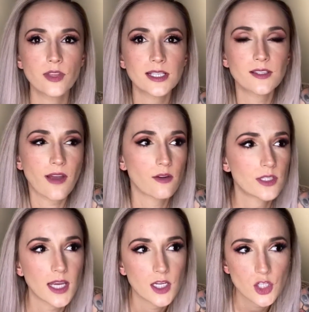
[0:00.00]
this
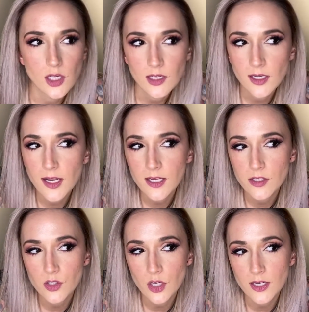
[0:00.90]
foundation
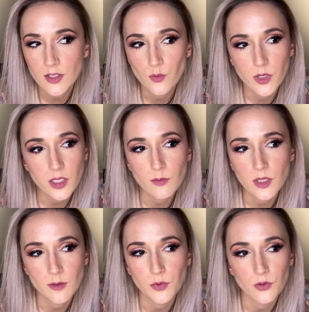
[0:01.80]
is just really,
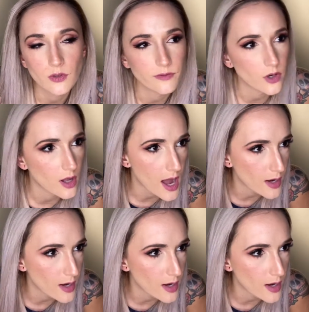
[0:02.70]
really beautiful.